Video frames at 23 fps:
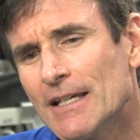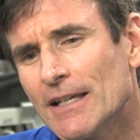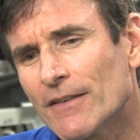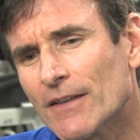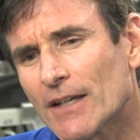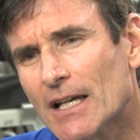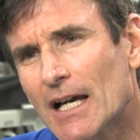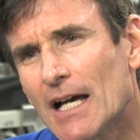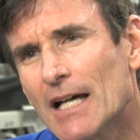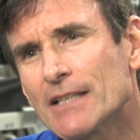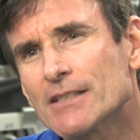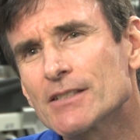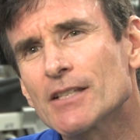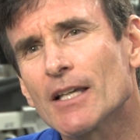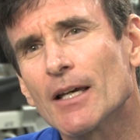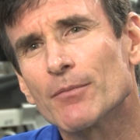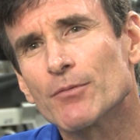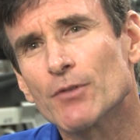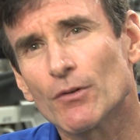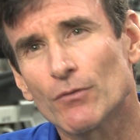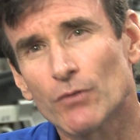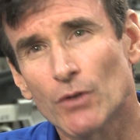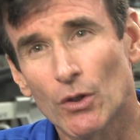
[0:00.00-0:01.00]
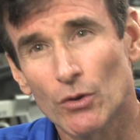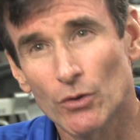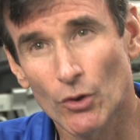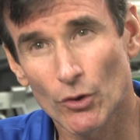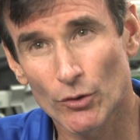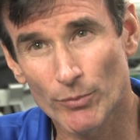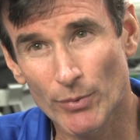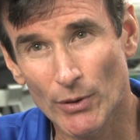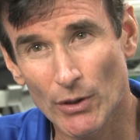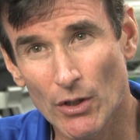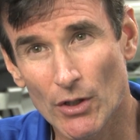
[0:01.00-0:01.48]
The concept of
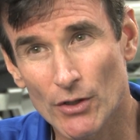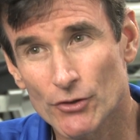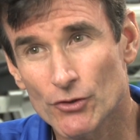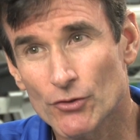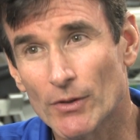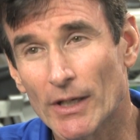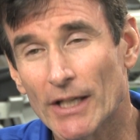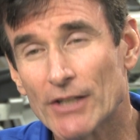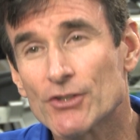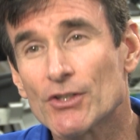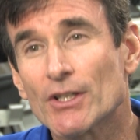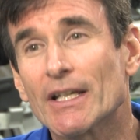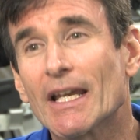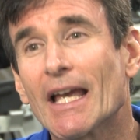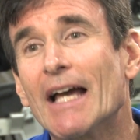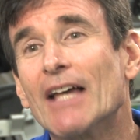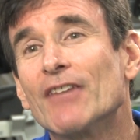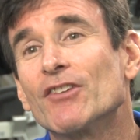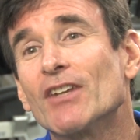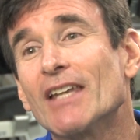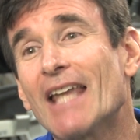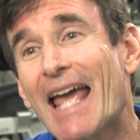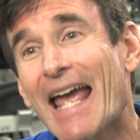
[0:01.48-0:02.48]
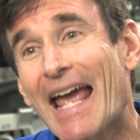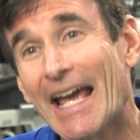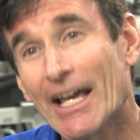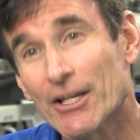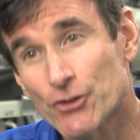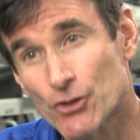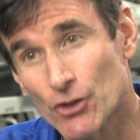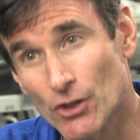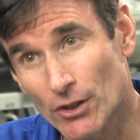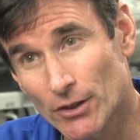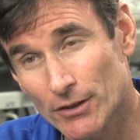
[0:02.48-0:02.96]
low-load prolonged stretching as an
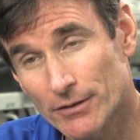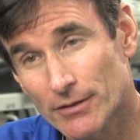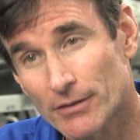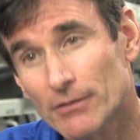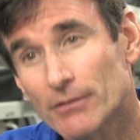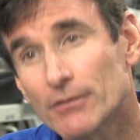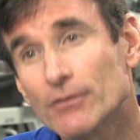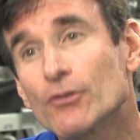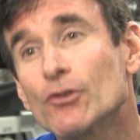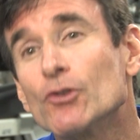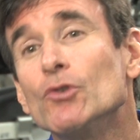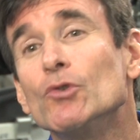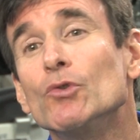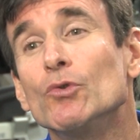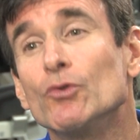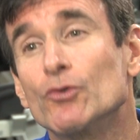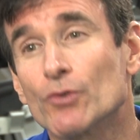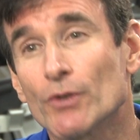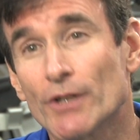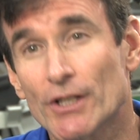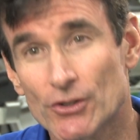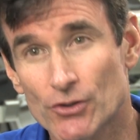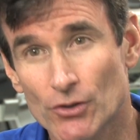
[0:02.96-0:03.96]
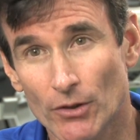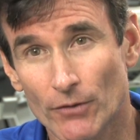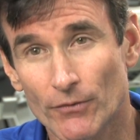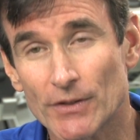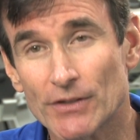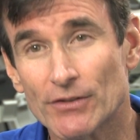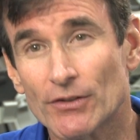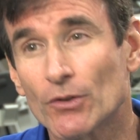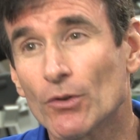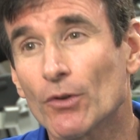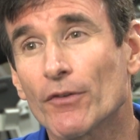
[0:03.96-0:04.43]
adjunct to traditional
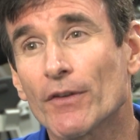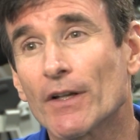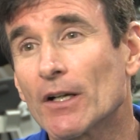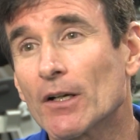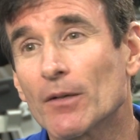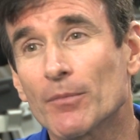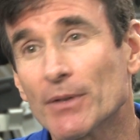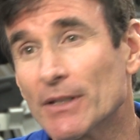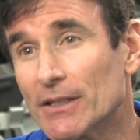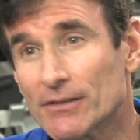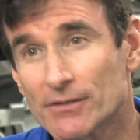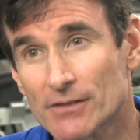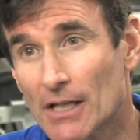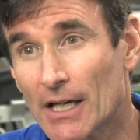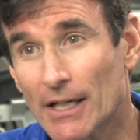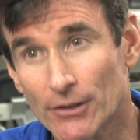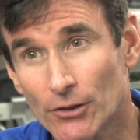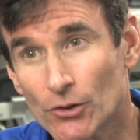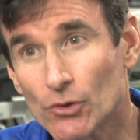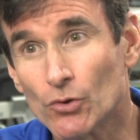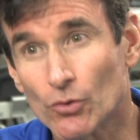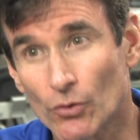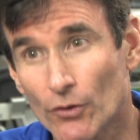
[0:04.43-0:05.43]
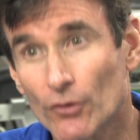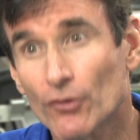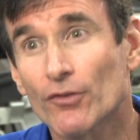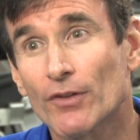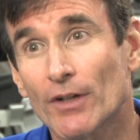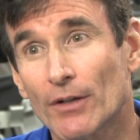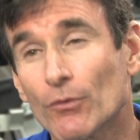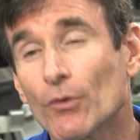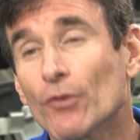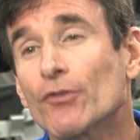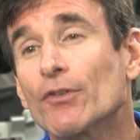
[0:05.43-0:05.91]
physical therapy is not new. There's
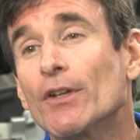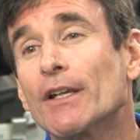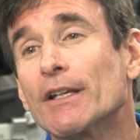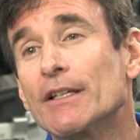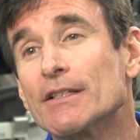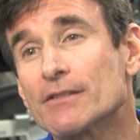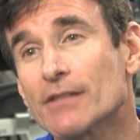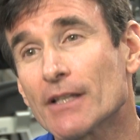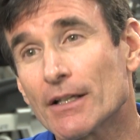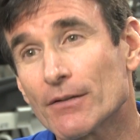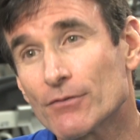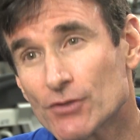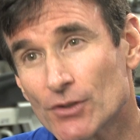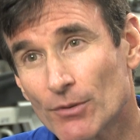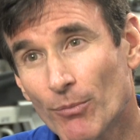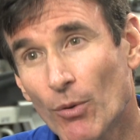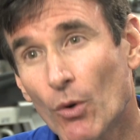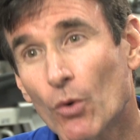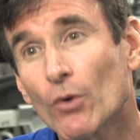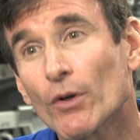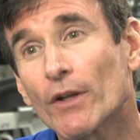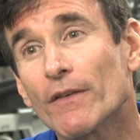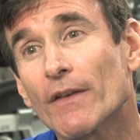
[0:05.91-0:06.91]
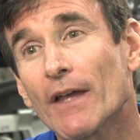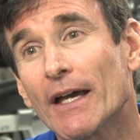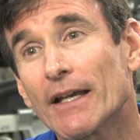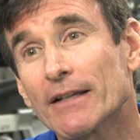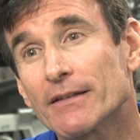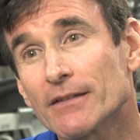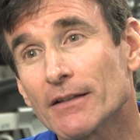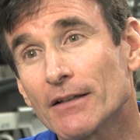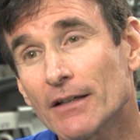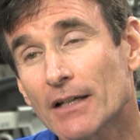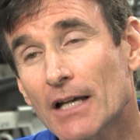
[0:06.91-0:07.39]
several studies that have supported
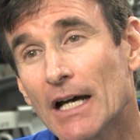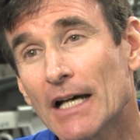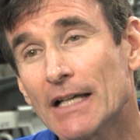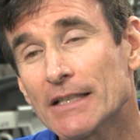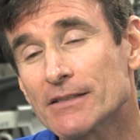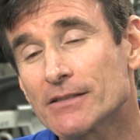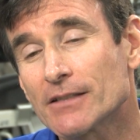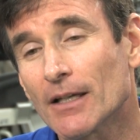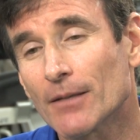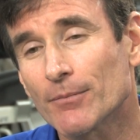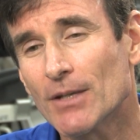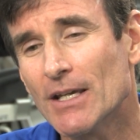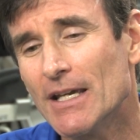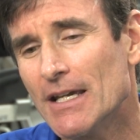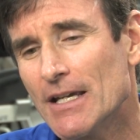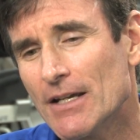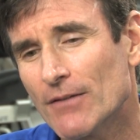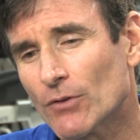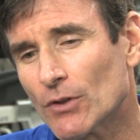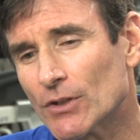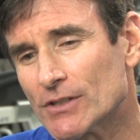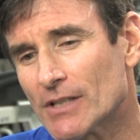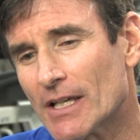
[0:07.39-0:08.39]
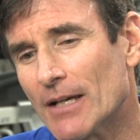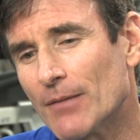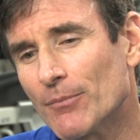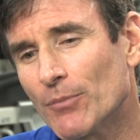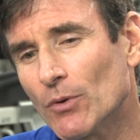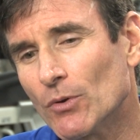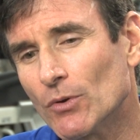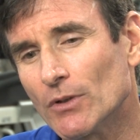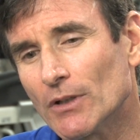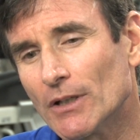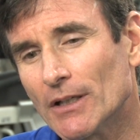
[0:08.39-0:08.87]
that concept. For
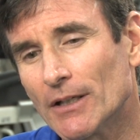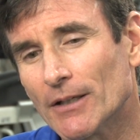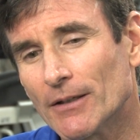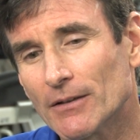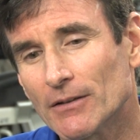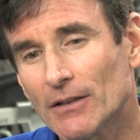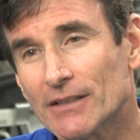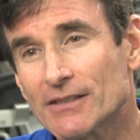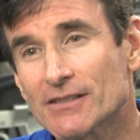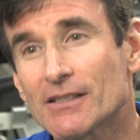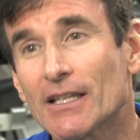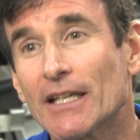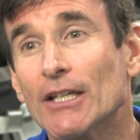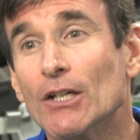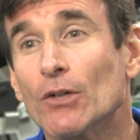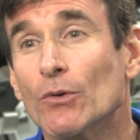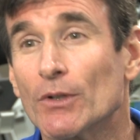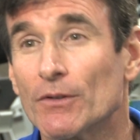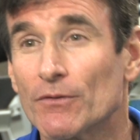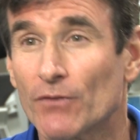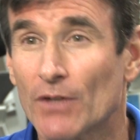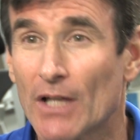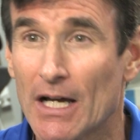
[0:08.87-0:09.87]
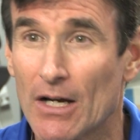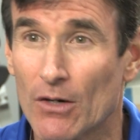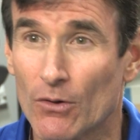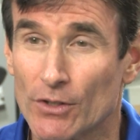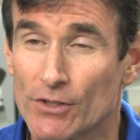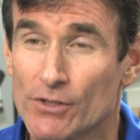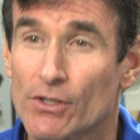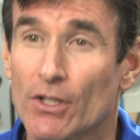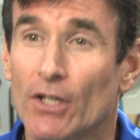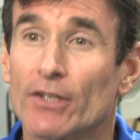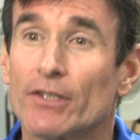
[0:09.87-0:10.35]
example, Lesteo and
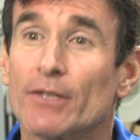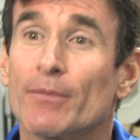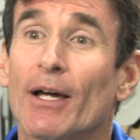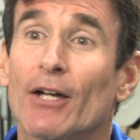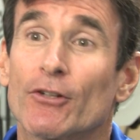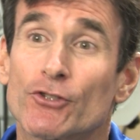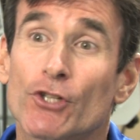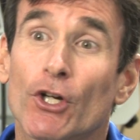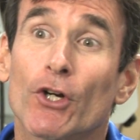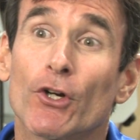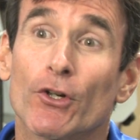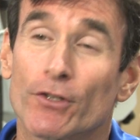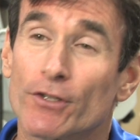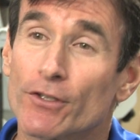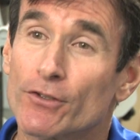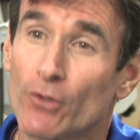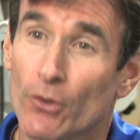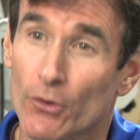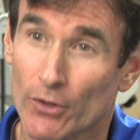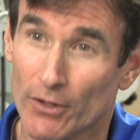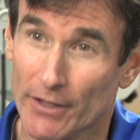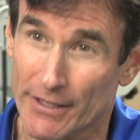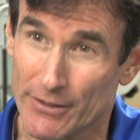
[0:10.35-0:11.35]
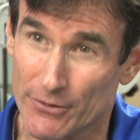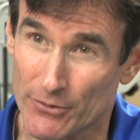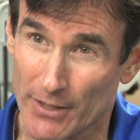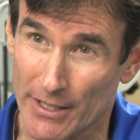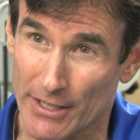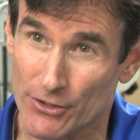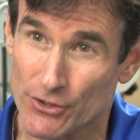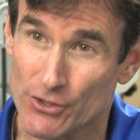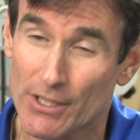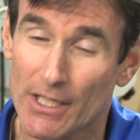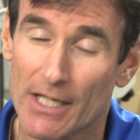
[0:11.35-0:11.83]
Flowers talked about TERT, total end
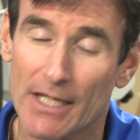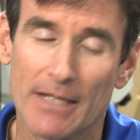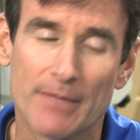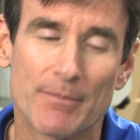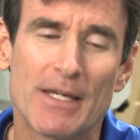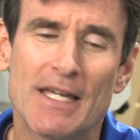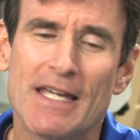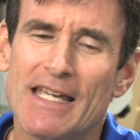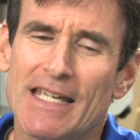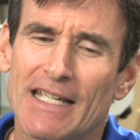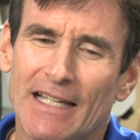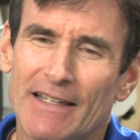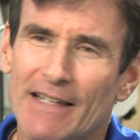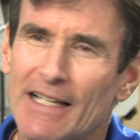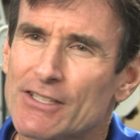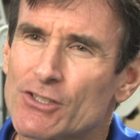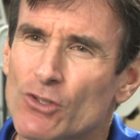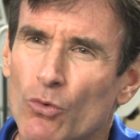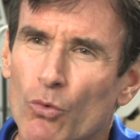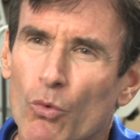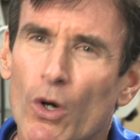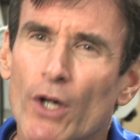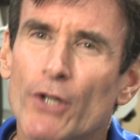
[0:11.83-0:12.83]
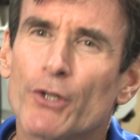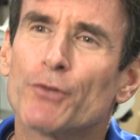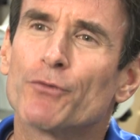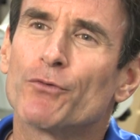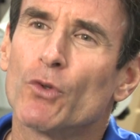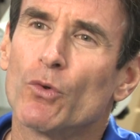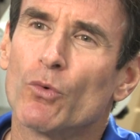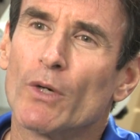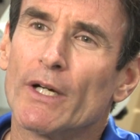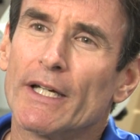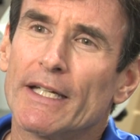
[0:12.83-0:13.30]
range time, and that's a
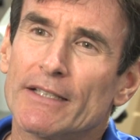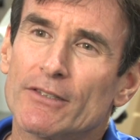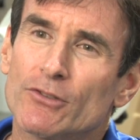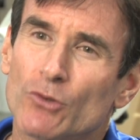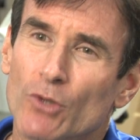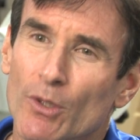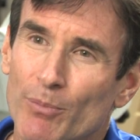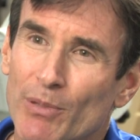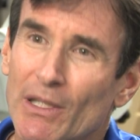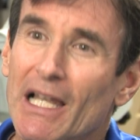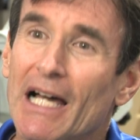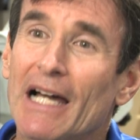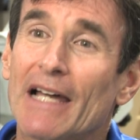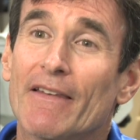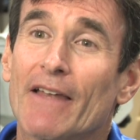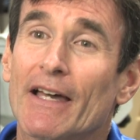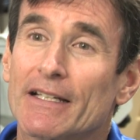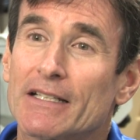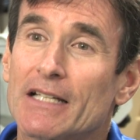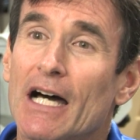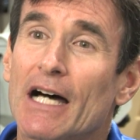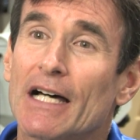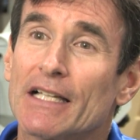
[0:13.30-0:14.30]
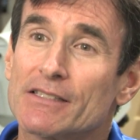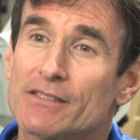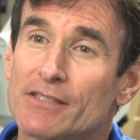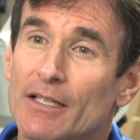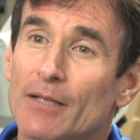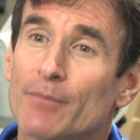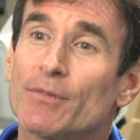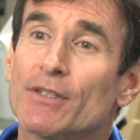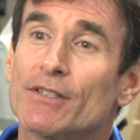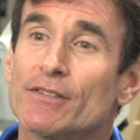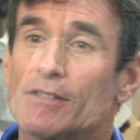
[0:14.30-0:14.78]
wonderful way to apply that
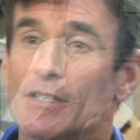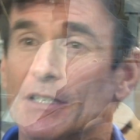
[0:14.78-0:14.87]
concept, is